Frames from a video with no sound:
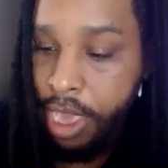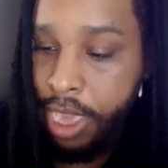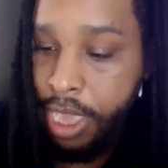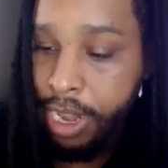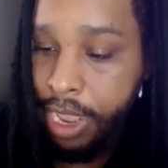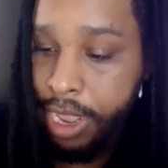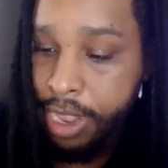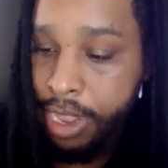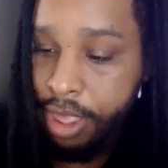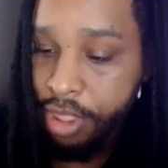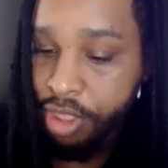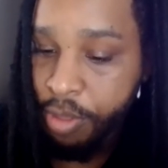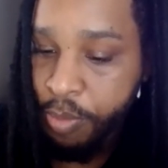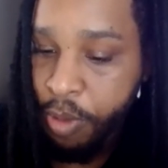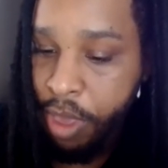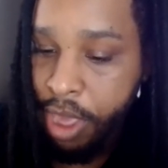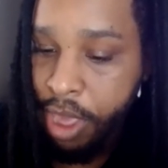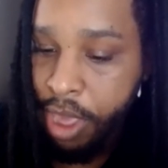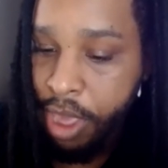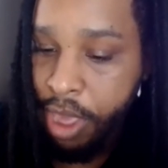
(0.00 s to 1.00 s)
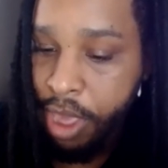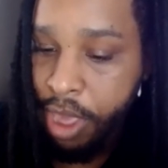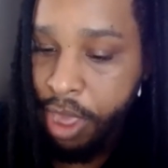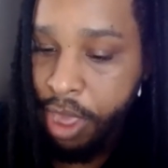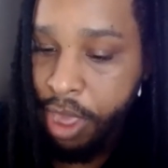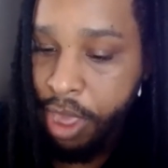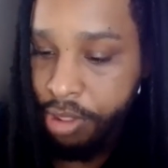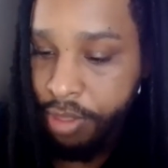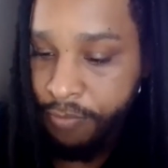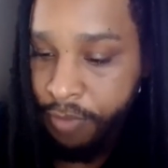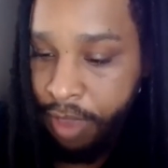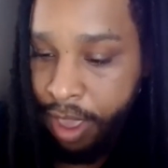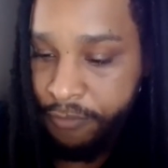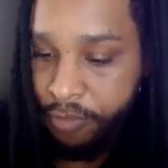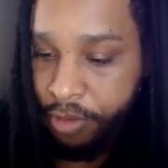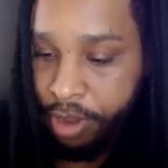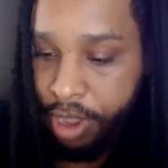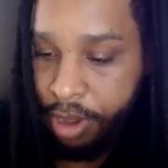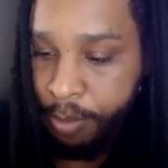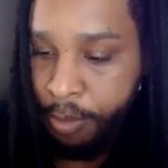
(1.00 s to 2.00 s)
In anticipation, hundreds of
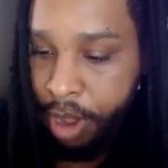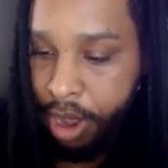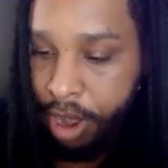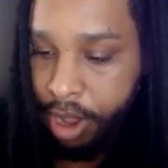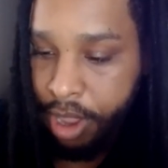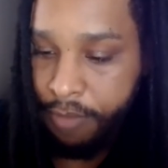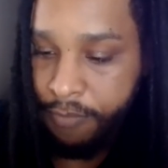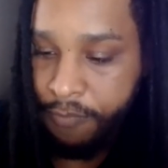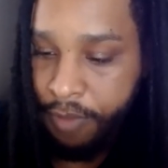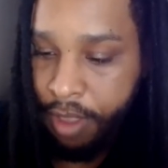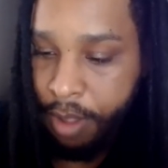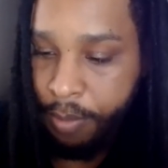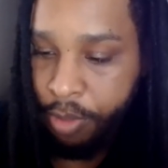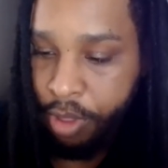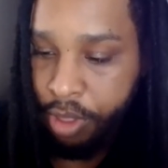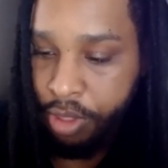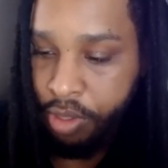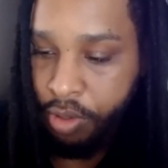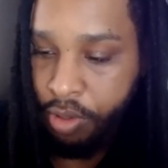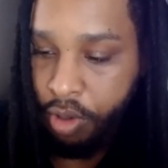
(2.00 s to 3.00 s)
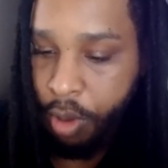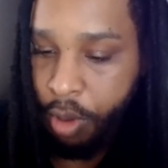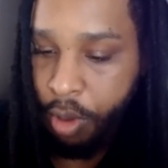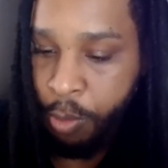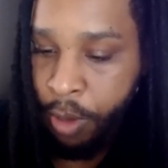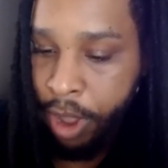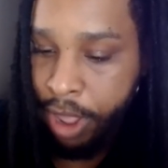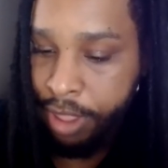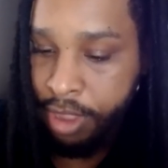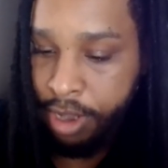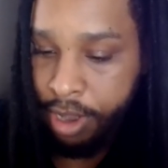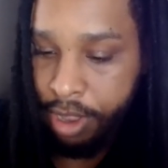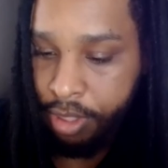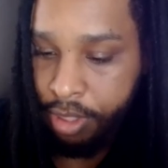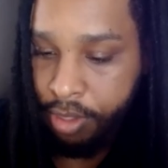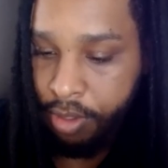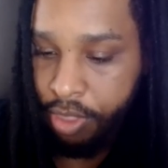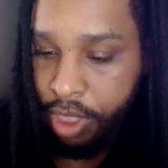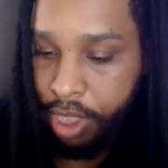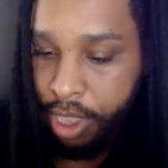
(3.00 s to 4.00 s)
African American families took up
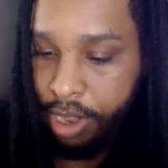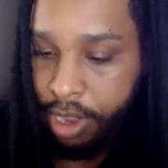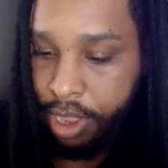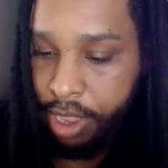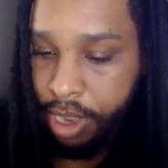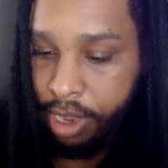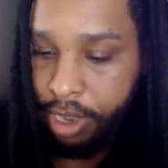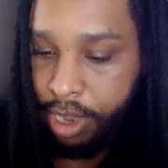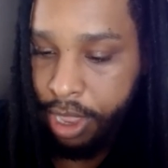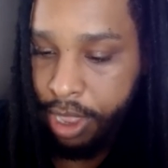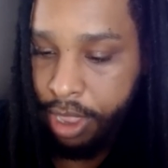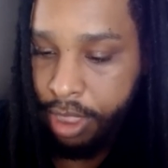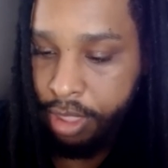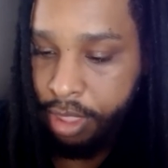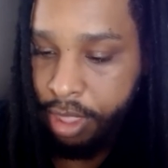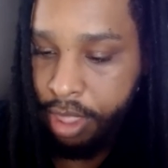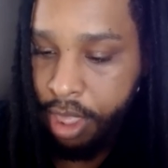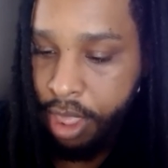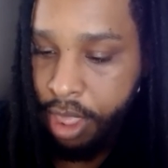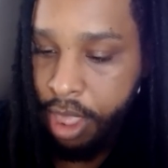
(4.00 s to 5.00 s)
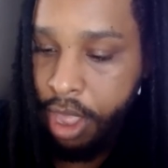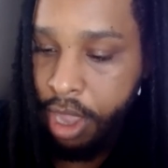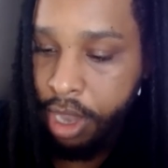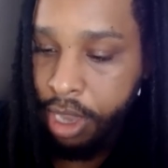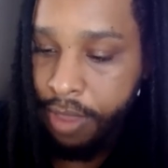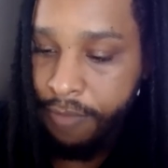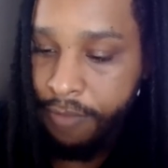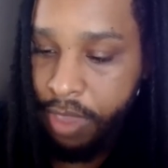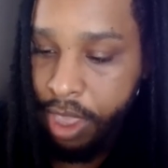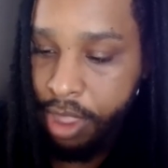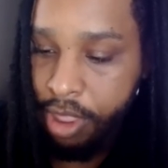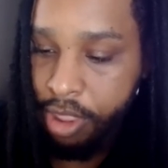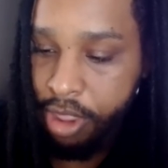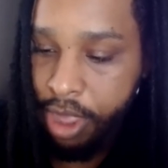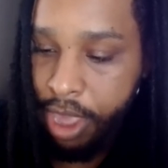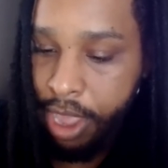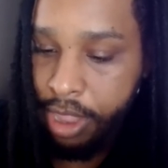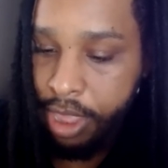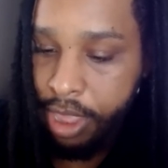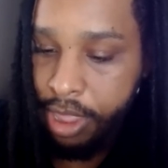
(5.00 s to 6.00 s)
residence on the Indian lands, living in
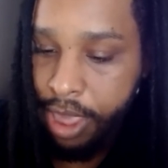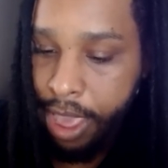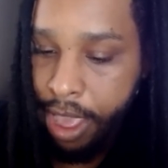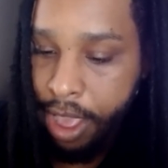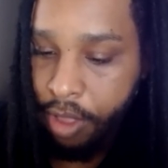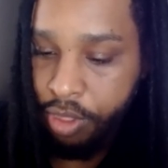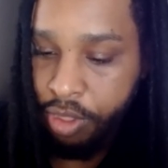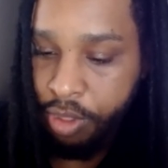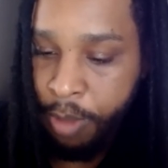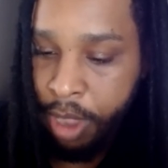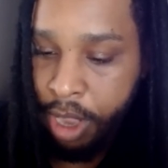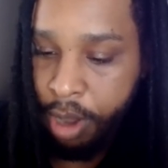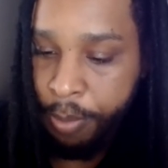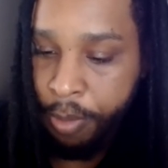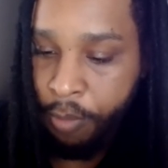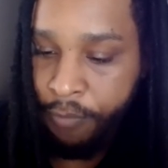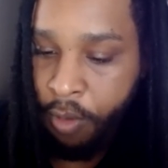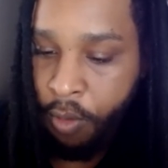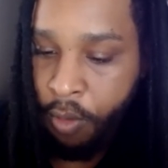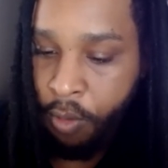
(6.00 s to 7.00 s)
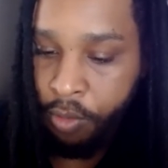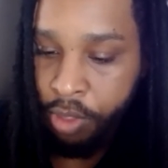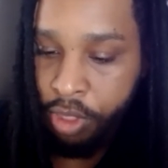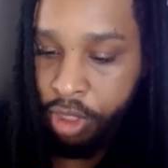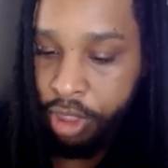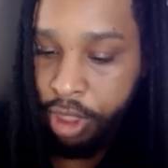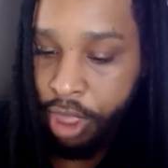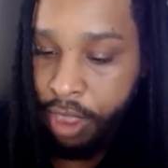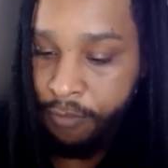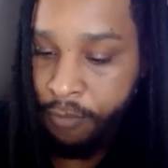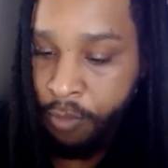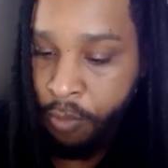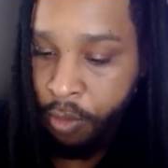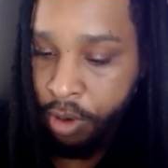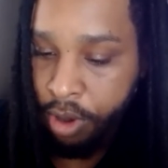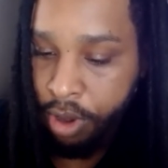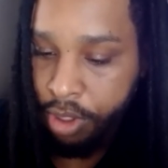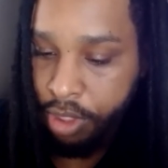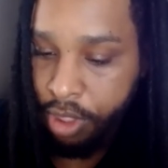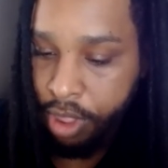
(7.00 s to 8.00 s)
shanty towns made up of old slave
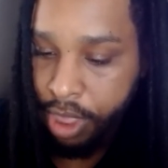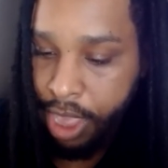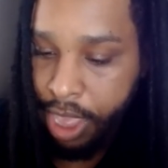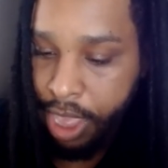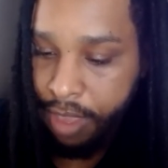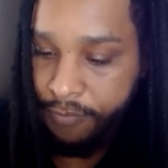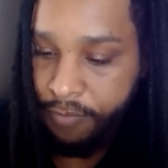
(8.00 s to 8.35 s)
quarters and